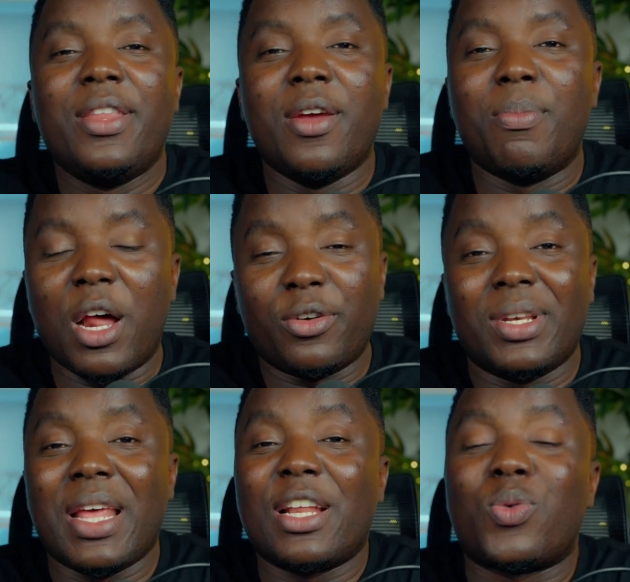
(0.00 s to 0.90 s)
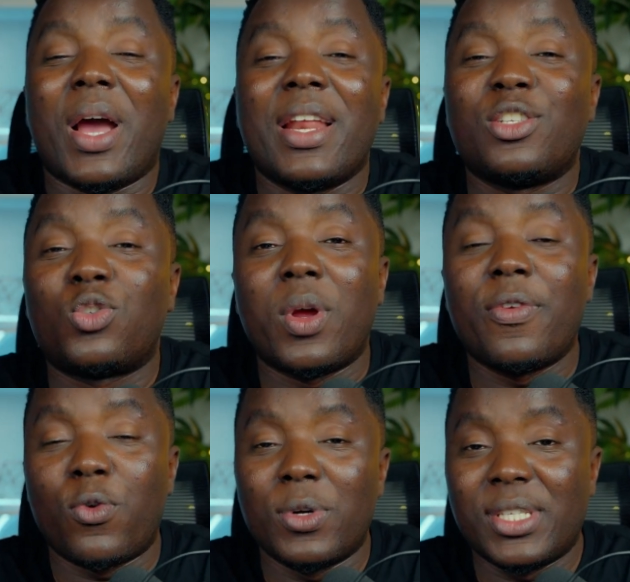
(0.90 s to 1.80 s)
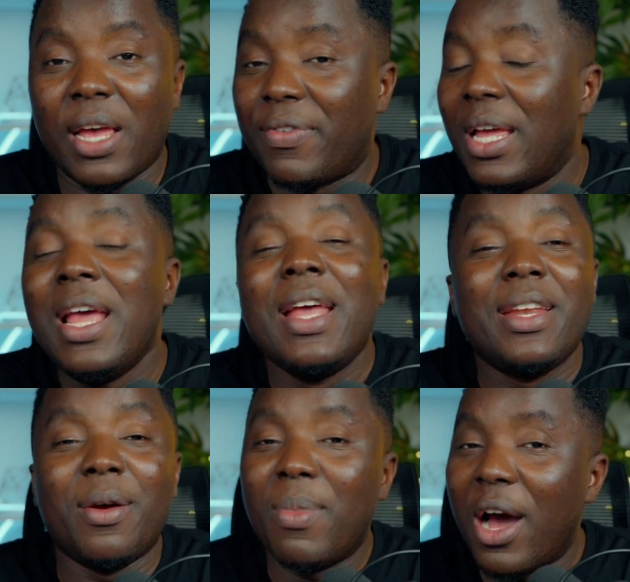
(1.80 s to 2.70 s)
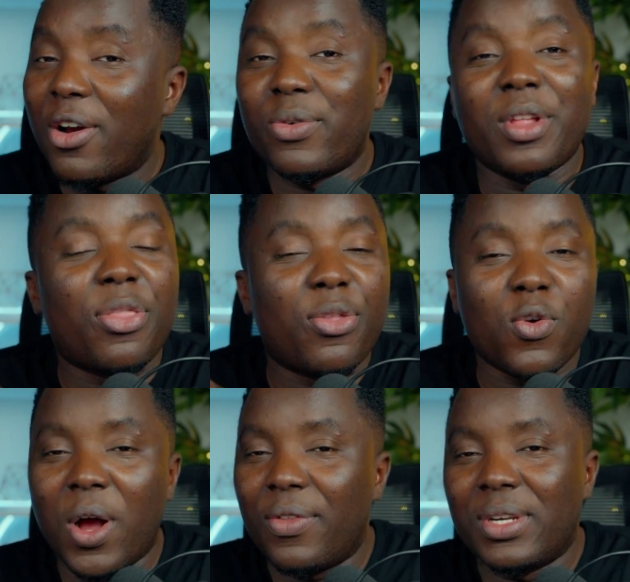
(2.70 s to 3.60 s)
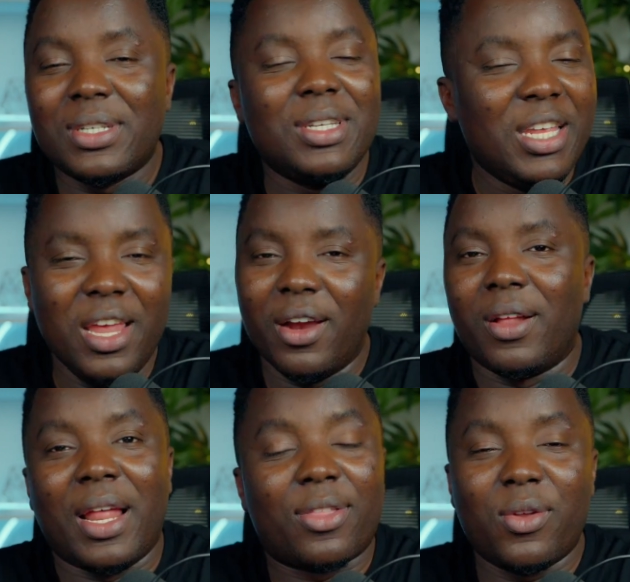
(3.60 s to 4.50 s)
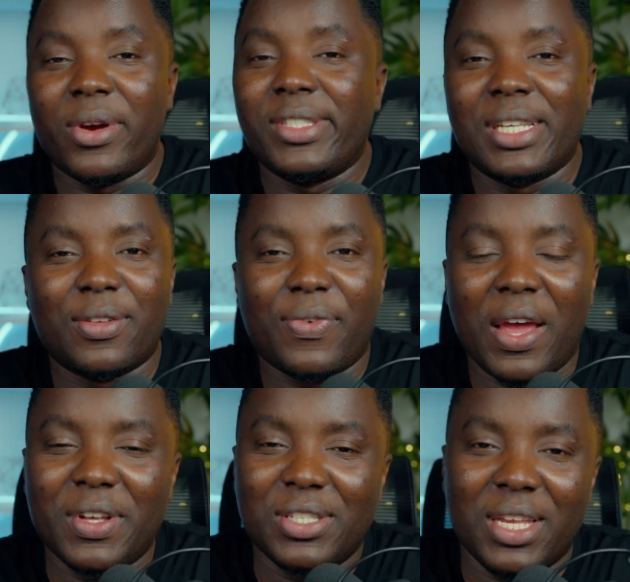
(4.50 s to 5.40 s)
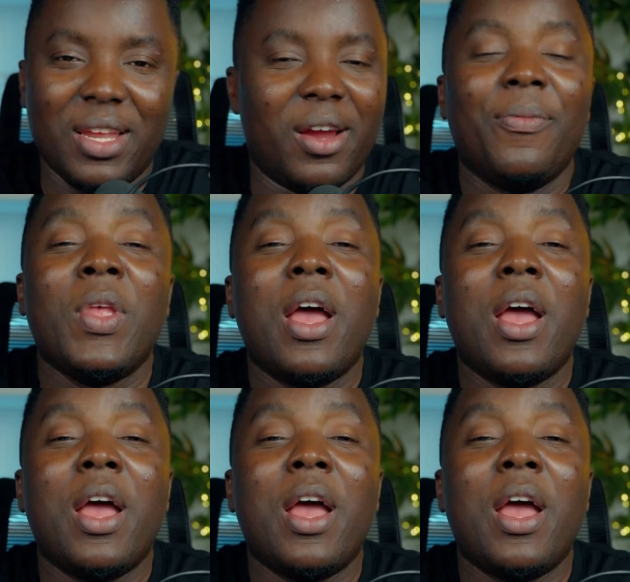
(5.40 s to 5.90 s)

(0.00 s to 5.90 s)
the monitoring that is why it is 24 7 they are monitoring throughout the year like 365 days a year